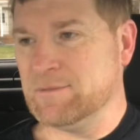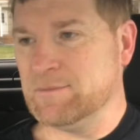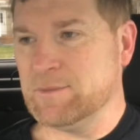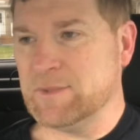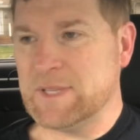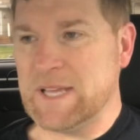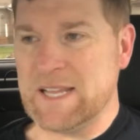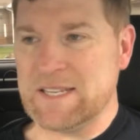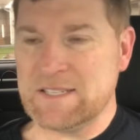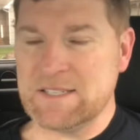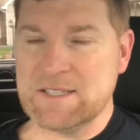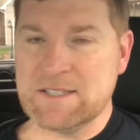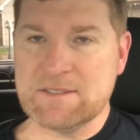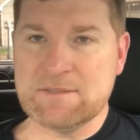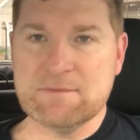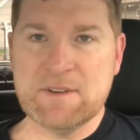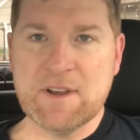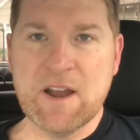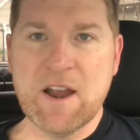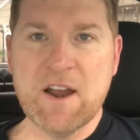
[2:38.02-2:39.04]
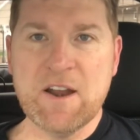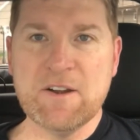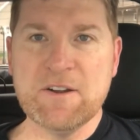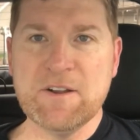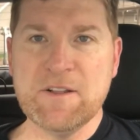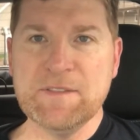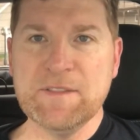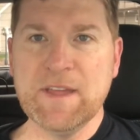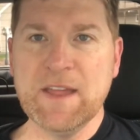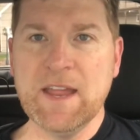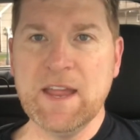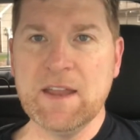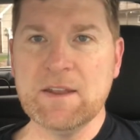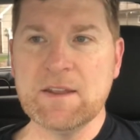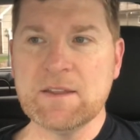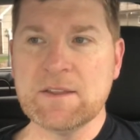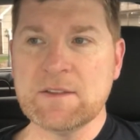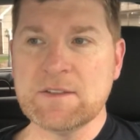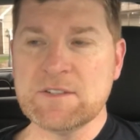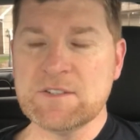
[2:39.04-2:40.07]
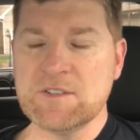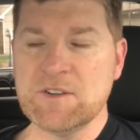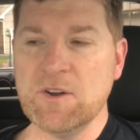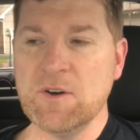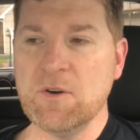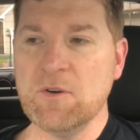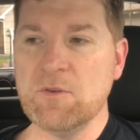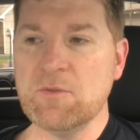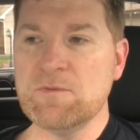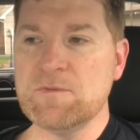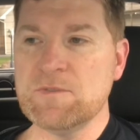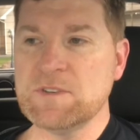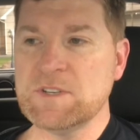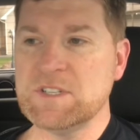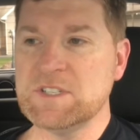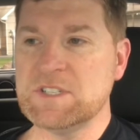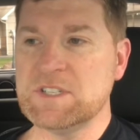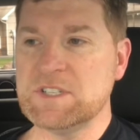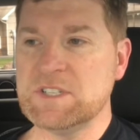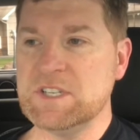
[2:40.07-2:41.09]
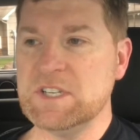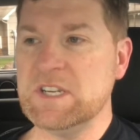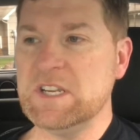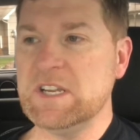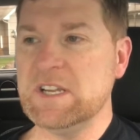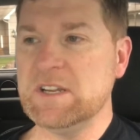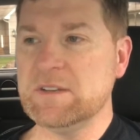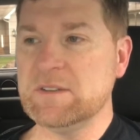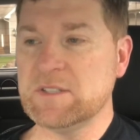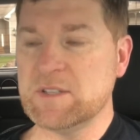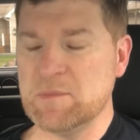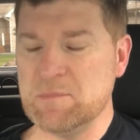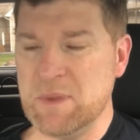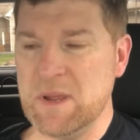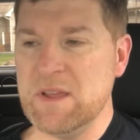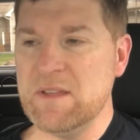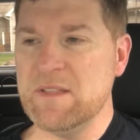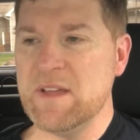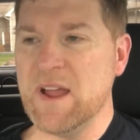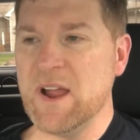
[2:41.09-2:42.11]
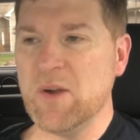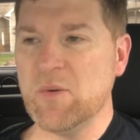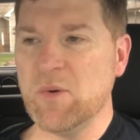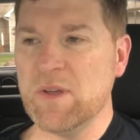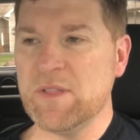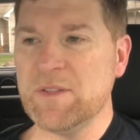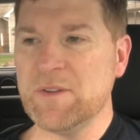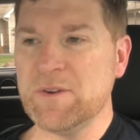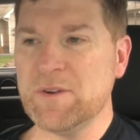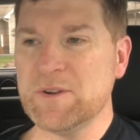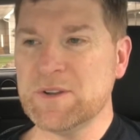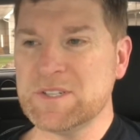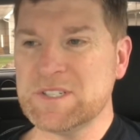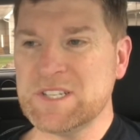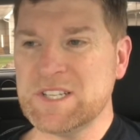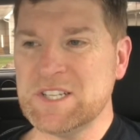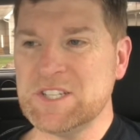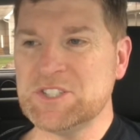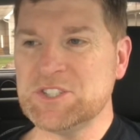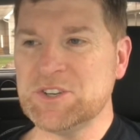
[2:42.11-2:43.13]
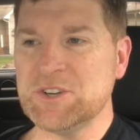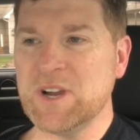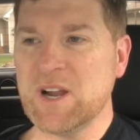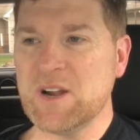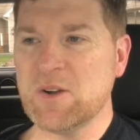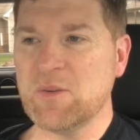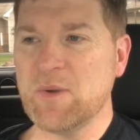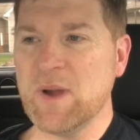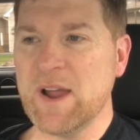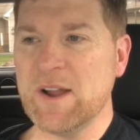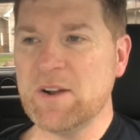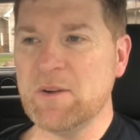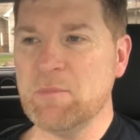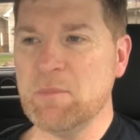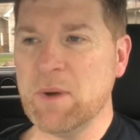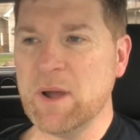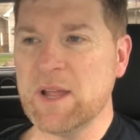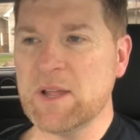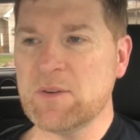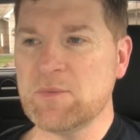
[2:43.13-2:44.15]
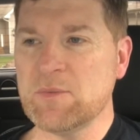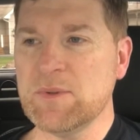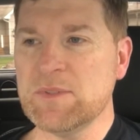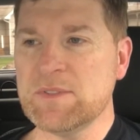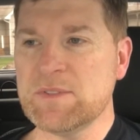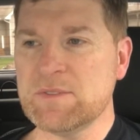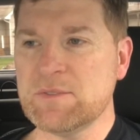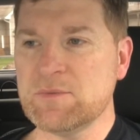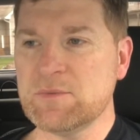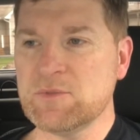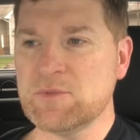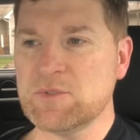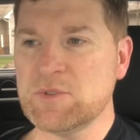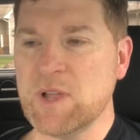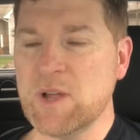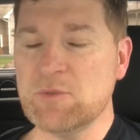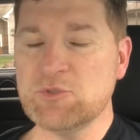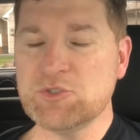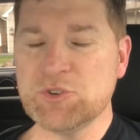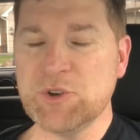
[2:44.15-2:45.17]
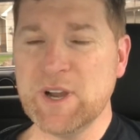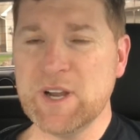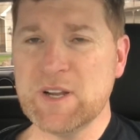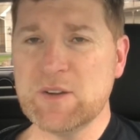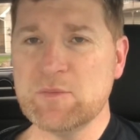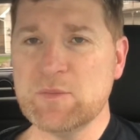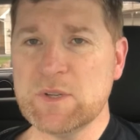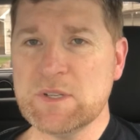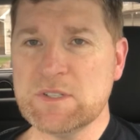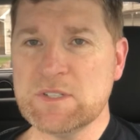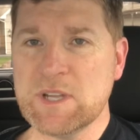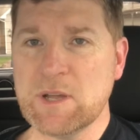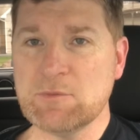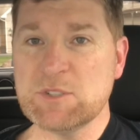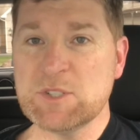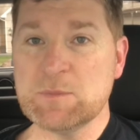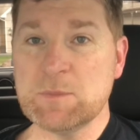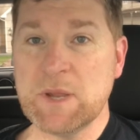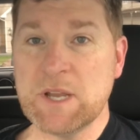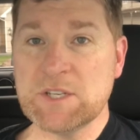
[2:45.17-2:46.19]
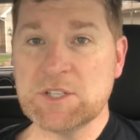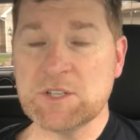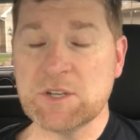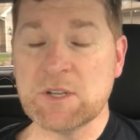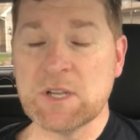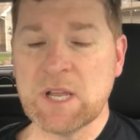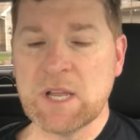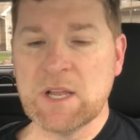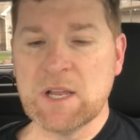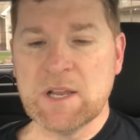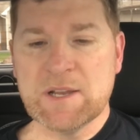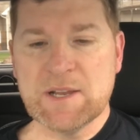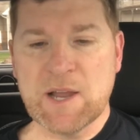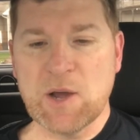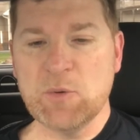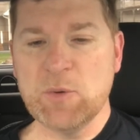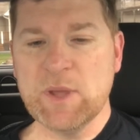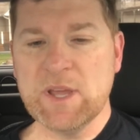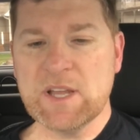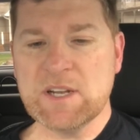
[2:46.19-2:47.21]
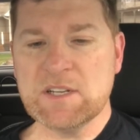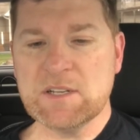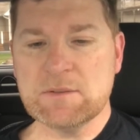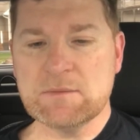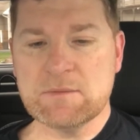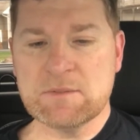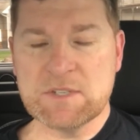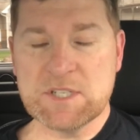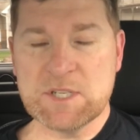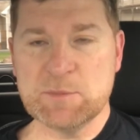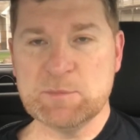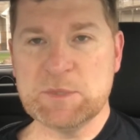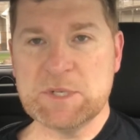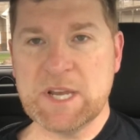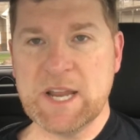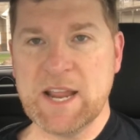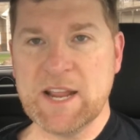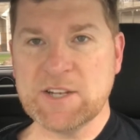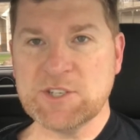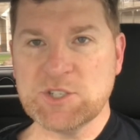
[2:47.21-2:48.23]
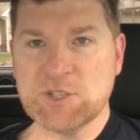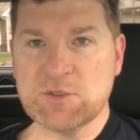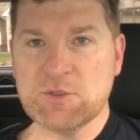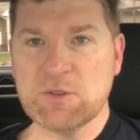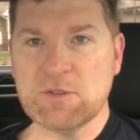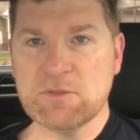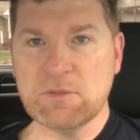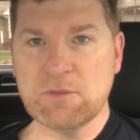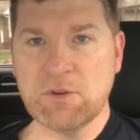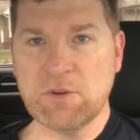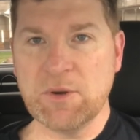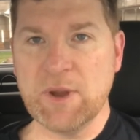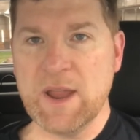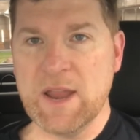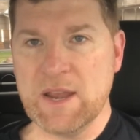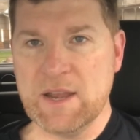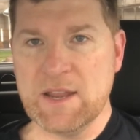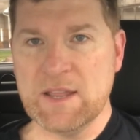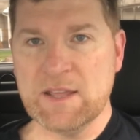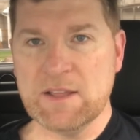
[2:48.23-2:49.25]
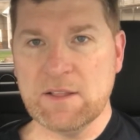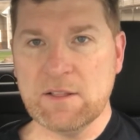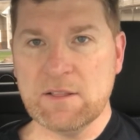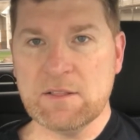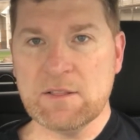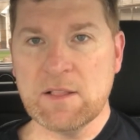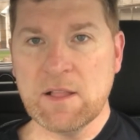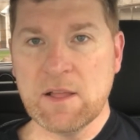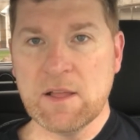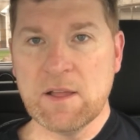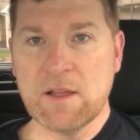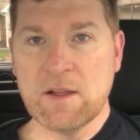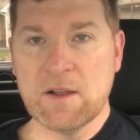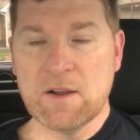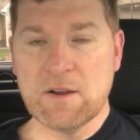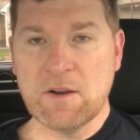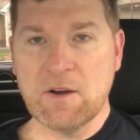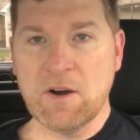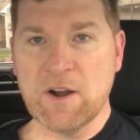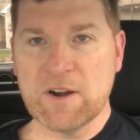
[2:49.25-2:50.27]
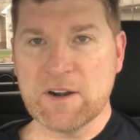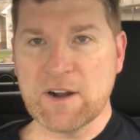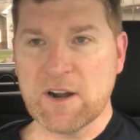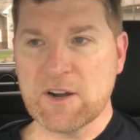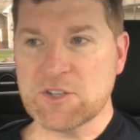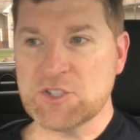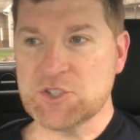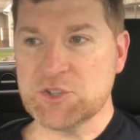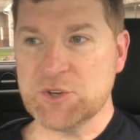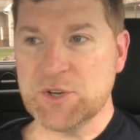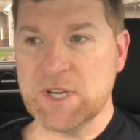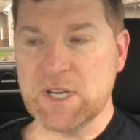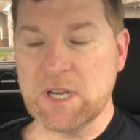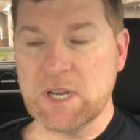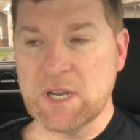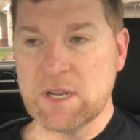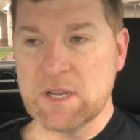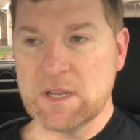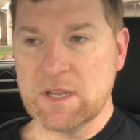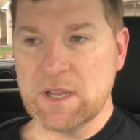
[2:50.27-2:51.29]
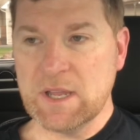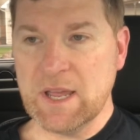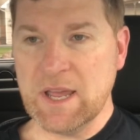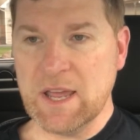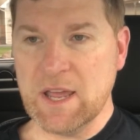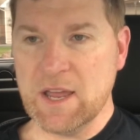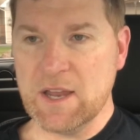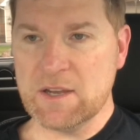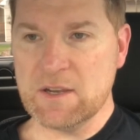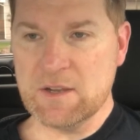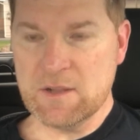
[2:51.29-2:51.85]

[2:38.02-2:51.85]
that's hard on the head. So to be there with her and teach her how to ride her bike without training wheels, that was special. Now, we got a substantial grade hill on our street, and